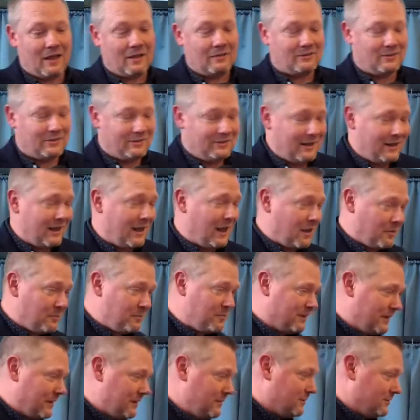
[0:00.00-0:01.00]
today I
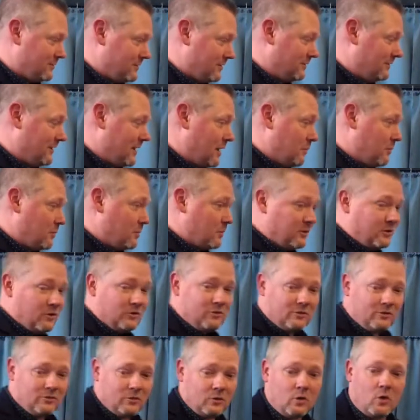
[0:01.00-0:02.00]
believe it's the same, because
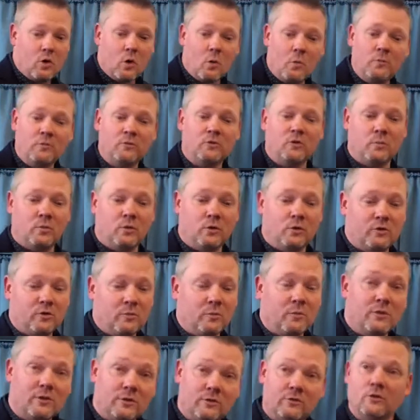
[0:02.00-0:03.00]
it's uncomfortable,
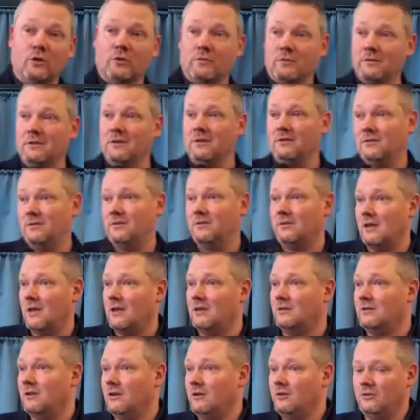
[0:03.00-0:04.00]
some of the stuff in this
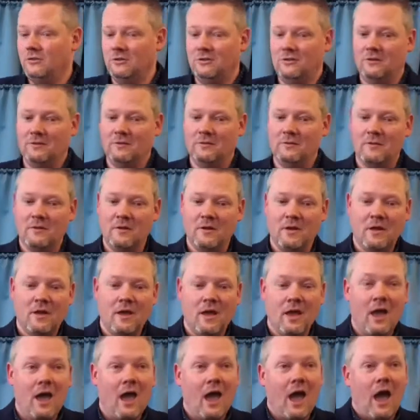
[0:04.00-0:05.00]
teaching.
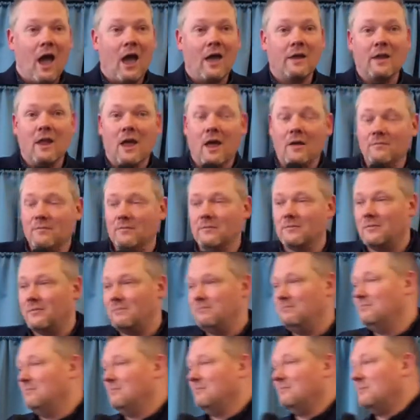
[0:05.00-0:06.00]
And
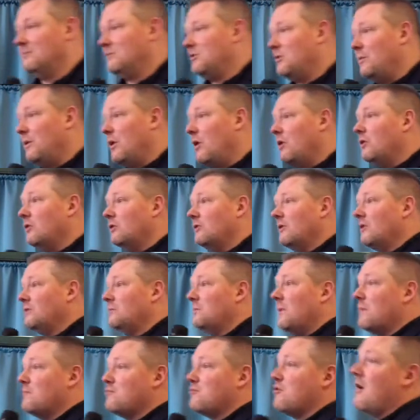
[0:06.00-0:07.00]
to be honest, that's
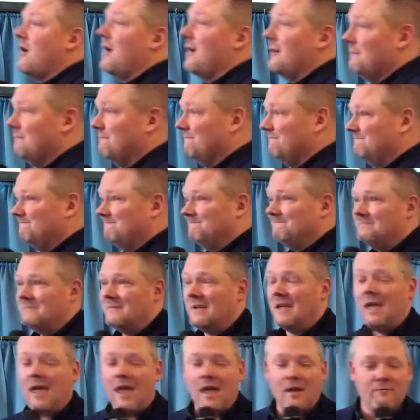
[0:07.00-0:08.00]
my prayer.
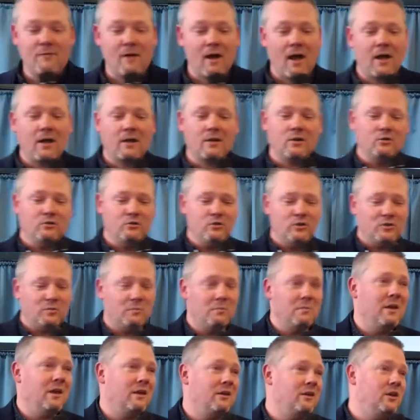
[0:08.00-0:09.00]
If I can just
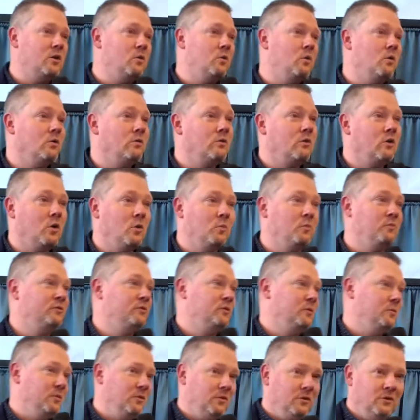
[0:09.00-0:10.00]
make you
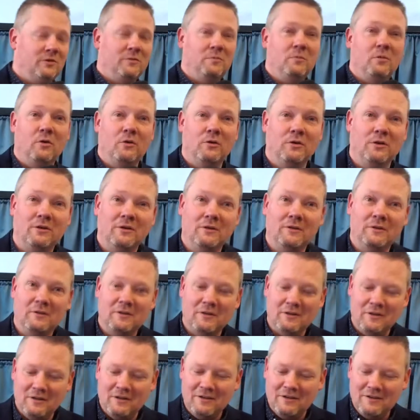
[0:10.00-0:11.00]
uncomfortable this morning,
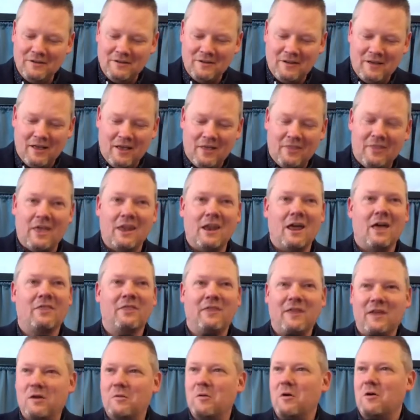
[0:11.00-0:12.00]
then I
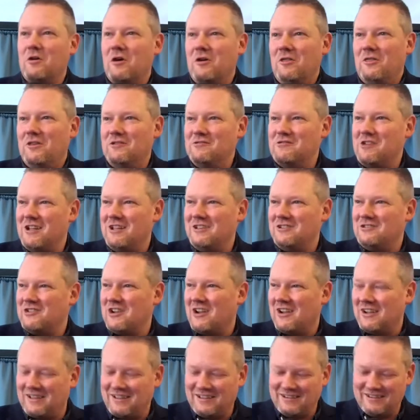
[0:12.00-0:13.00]
think we're on the right
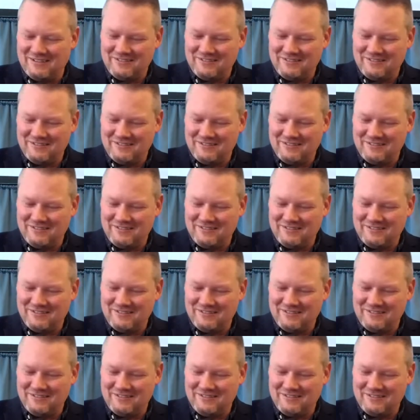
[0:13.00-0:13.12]
track.